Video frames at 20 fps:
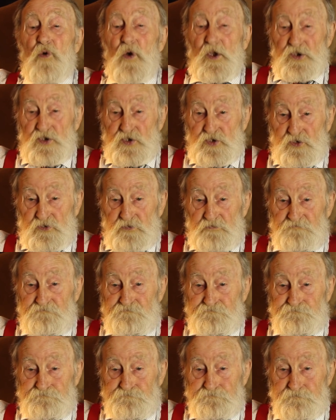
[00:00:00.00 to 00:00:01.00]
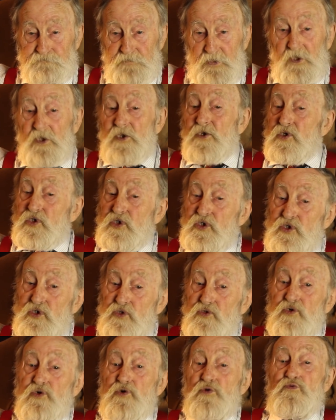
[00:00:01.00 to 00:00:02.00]
question.
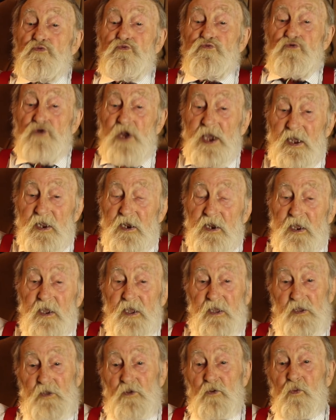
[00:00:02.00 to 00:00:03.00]
Do you really